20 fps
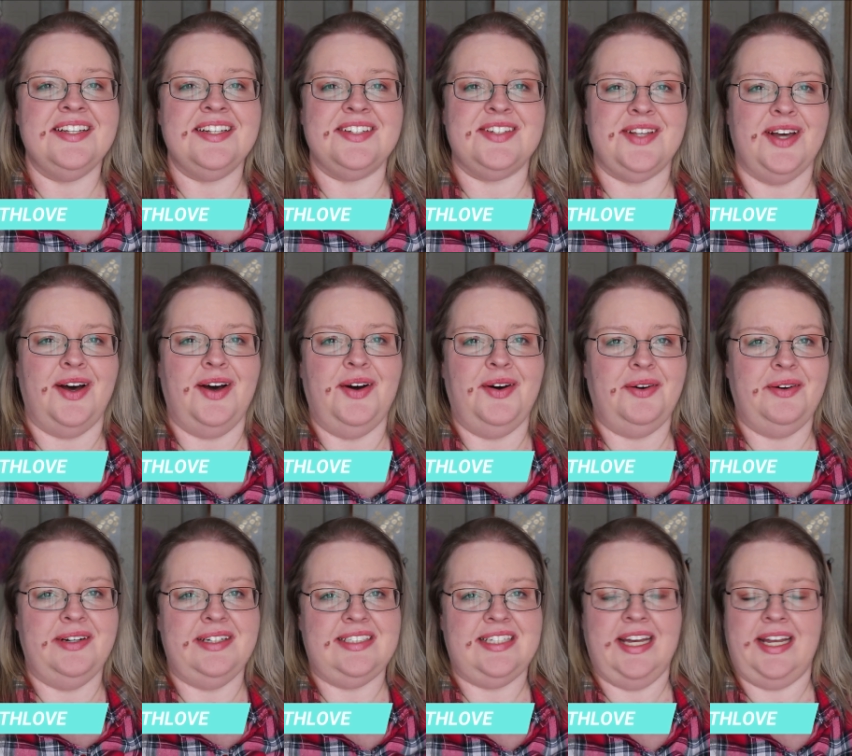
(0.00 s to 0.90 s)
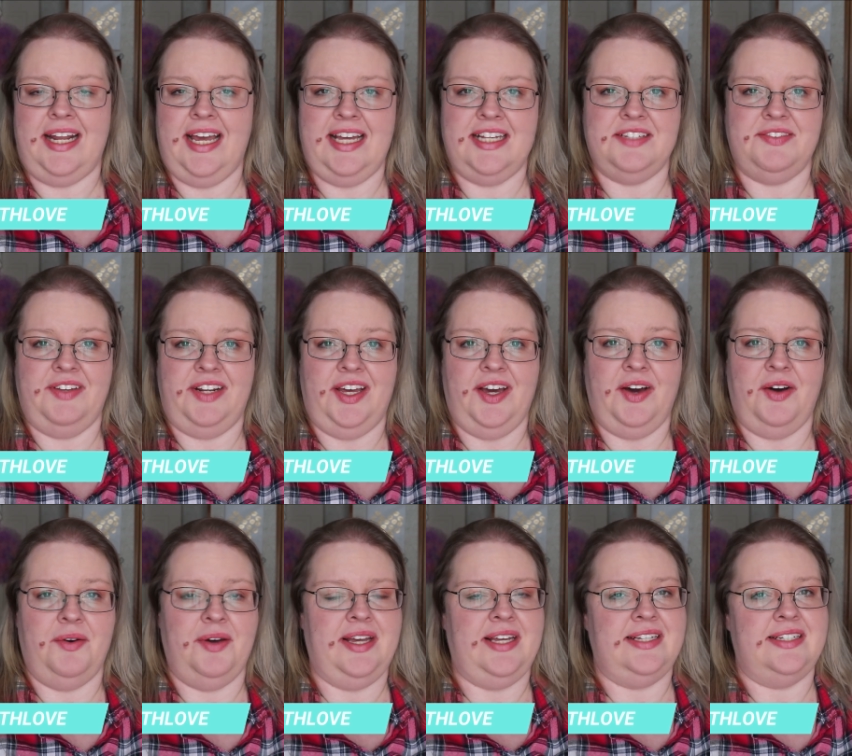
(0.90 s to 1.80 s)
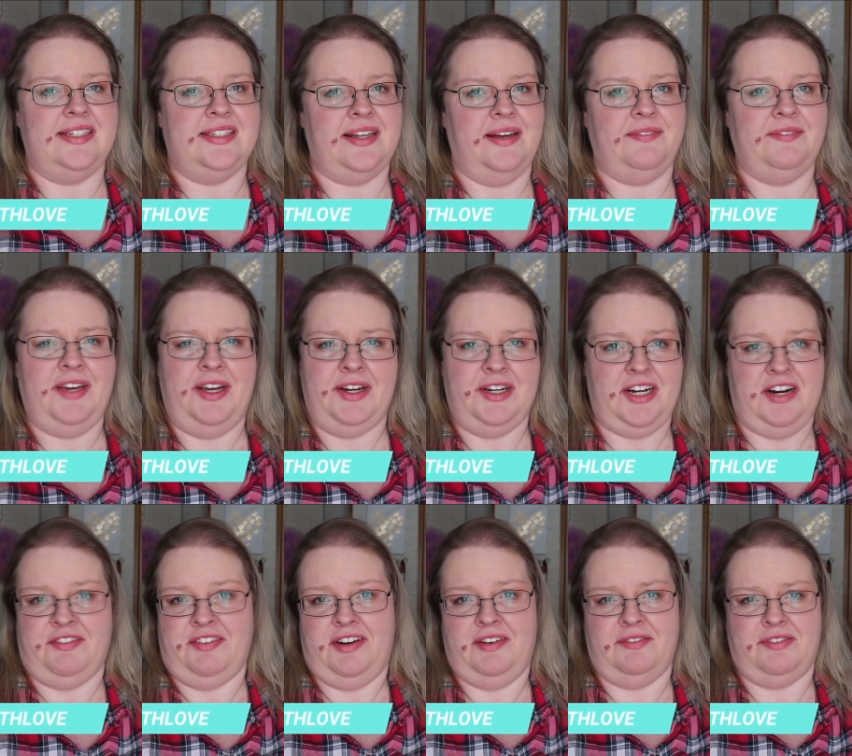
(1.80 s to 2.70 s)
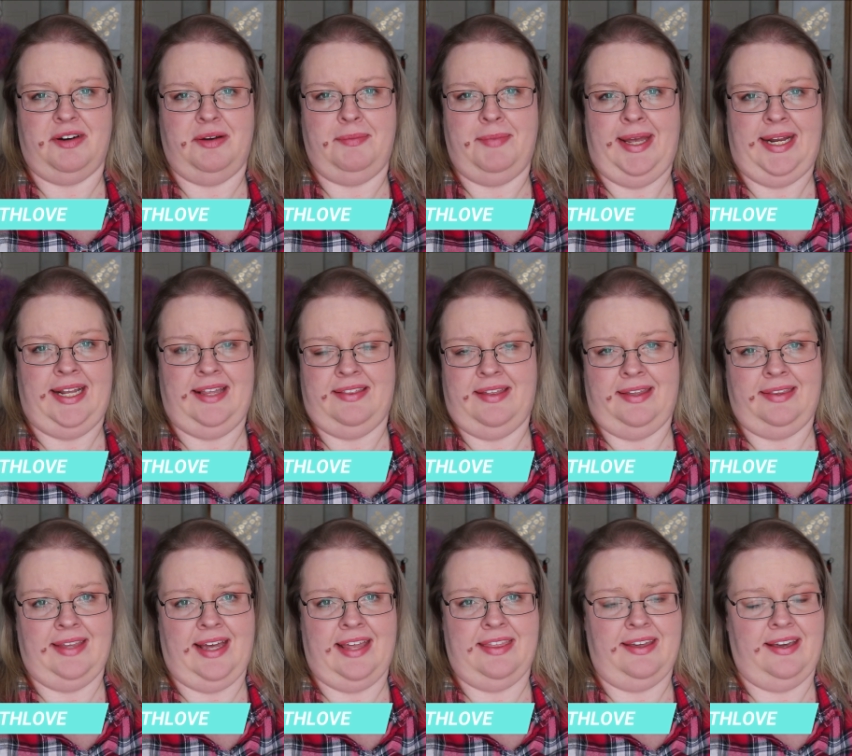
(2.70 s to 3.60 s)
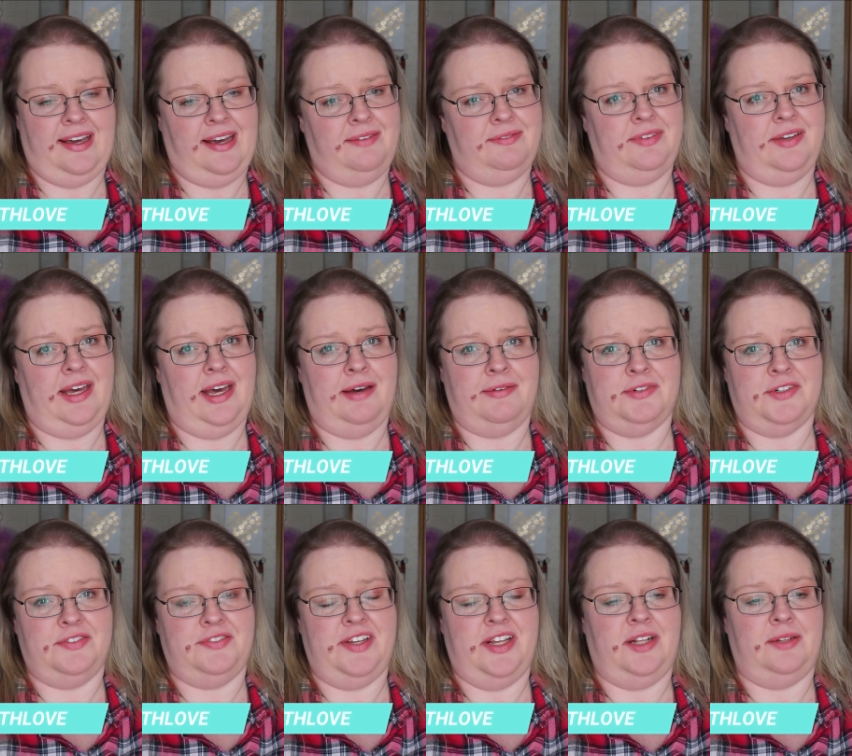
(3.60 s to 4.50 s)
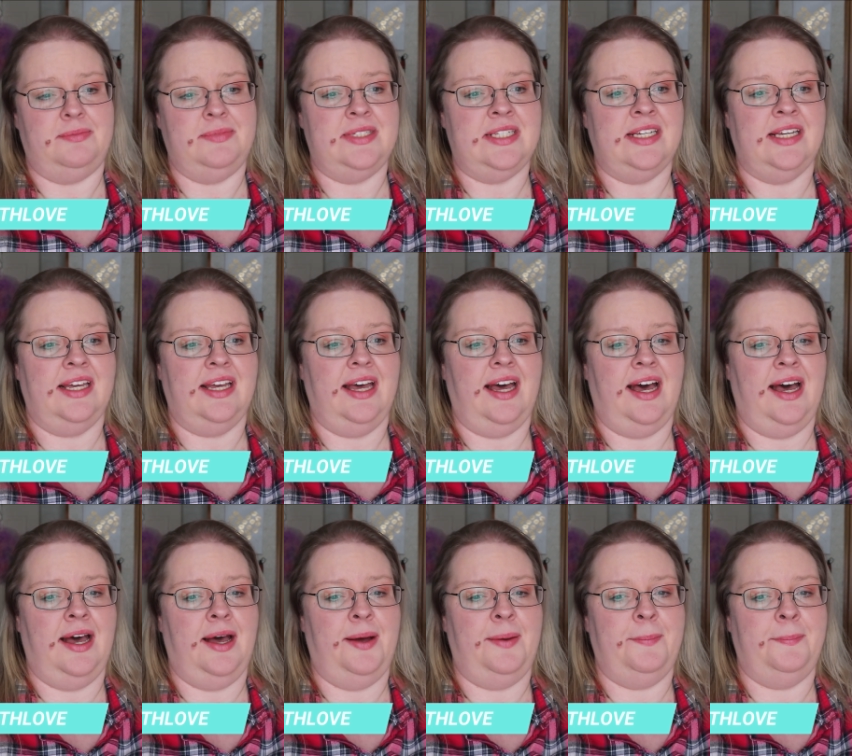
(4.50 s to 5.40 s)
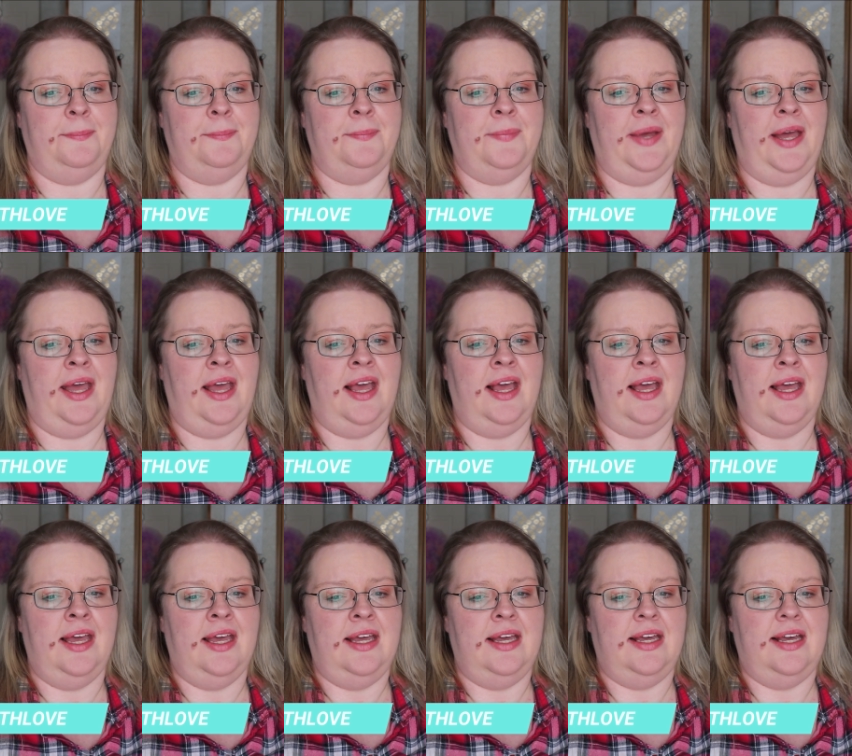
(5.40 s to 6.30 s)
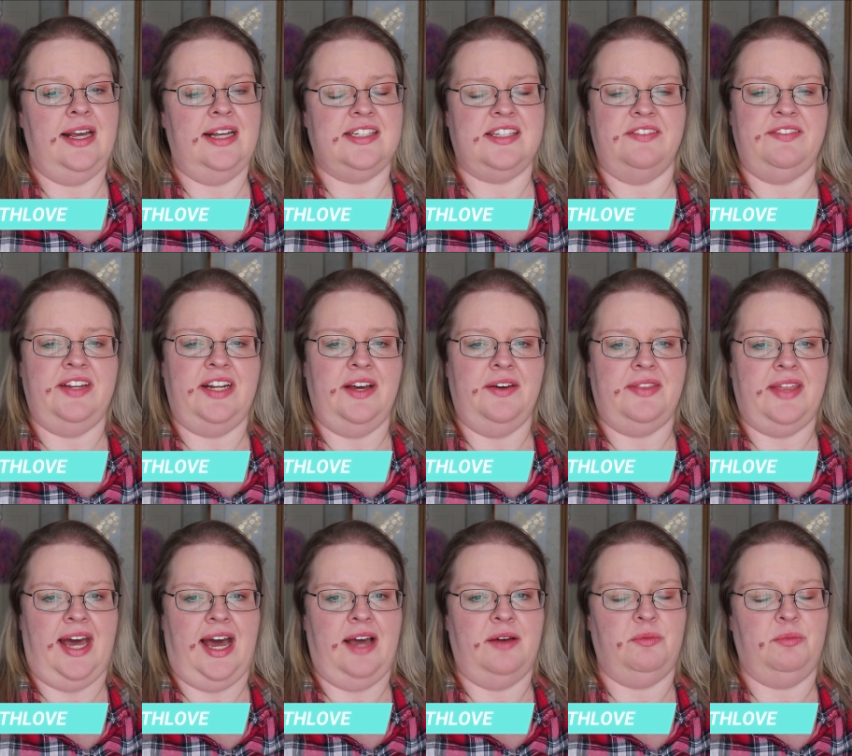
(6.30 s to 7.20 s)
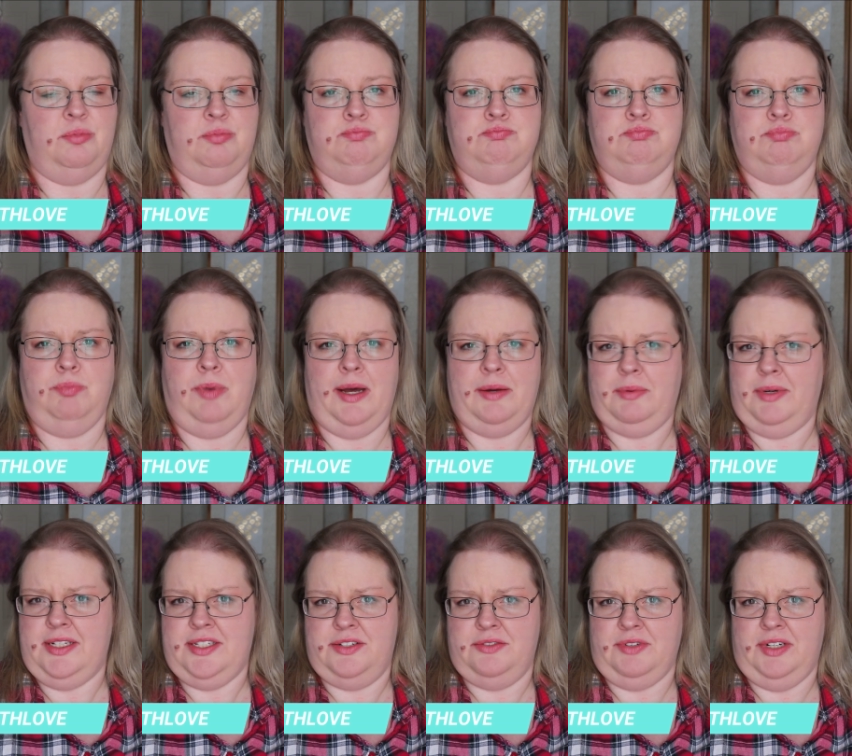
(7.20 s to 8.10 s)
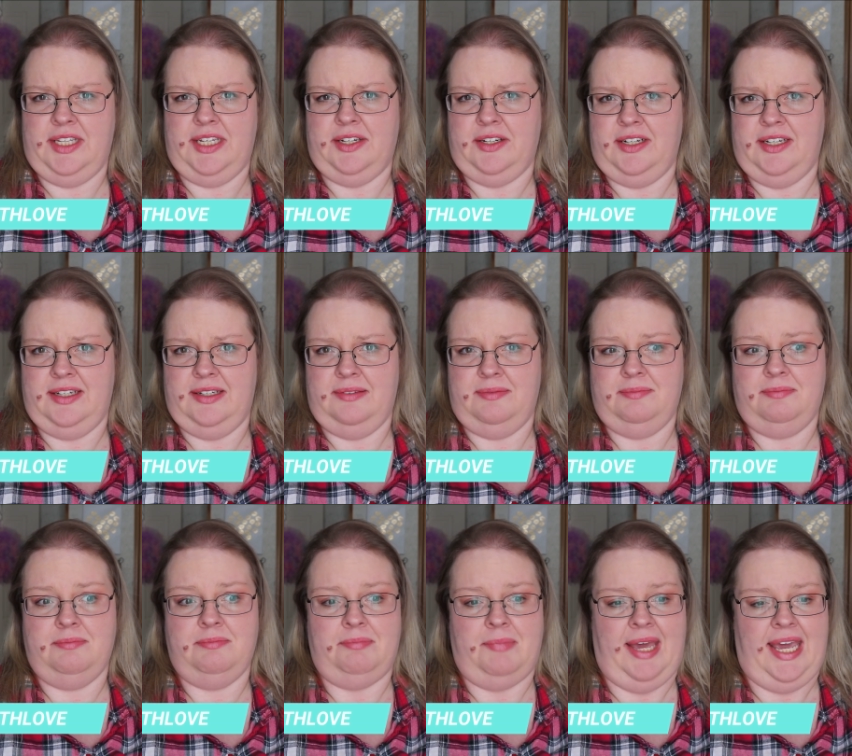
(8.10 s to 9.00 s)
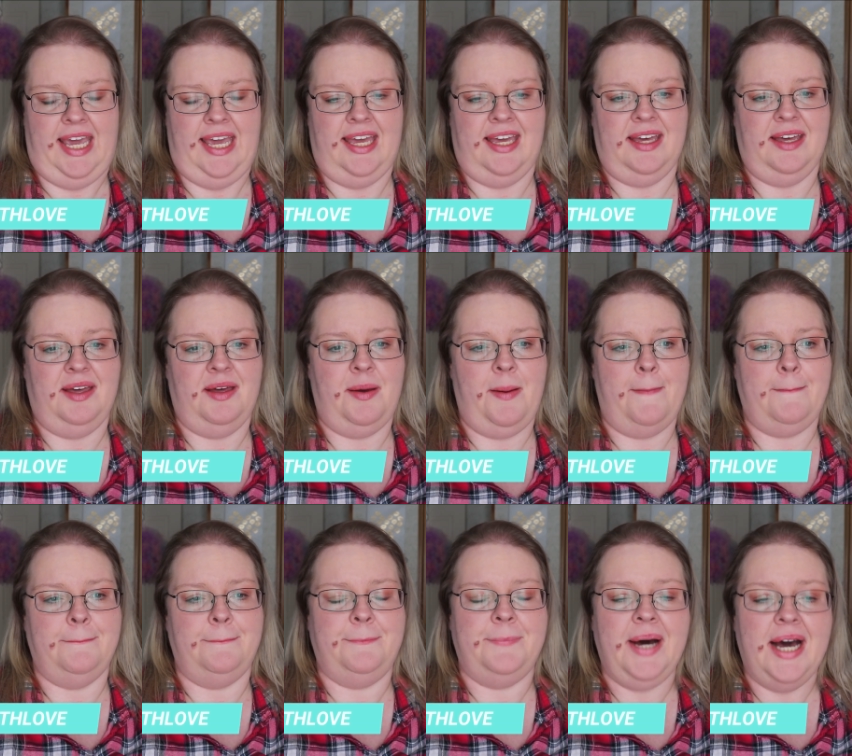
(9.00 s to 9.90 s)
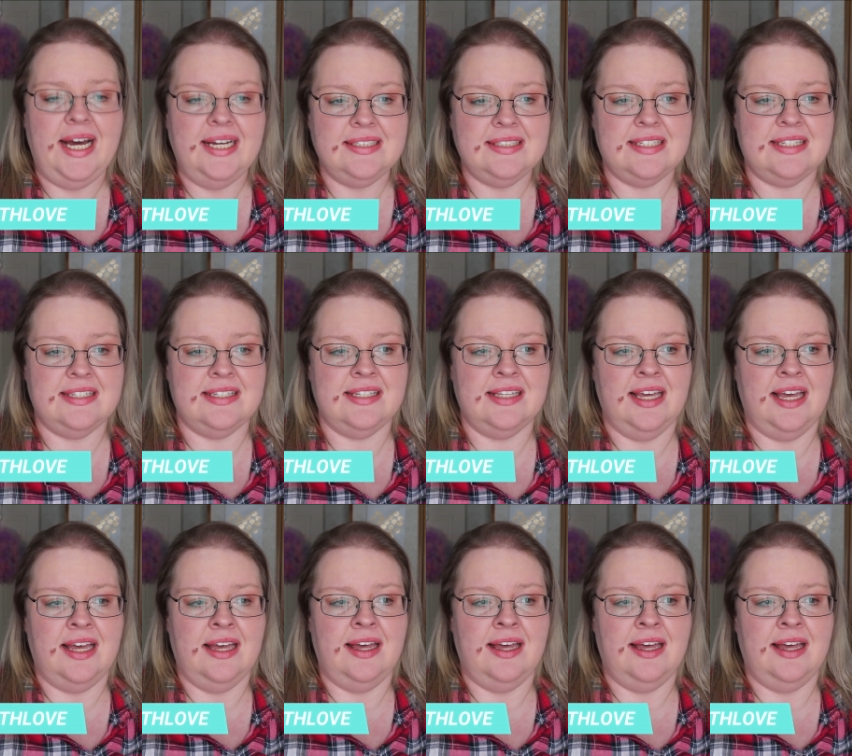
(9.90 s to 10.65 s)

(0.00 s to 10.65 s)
So today's video is very different from anything that I think I've ever filmed. Um, it's a video that I, I wasn't really gonna make, but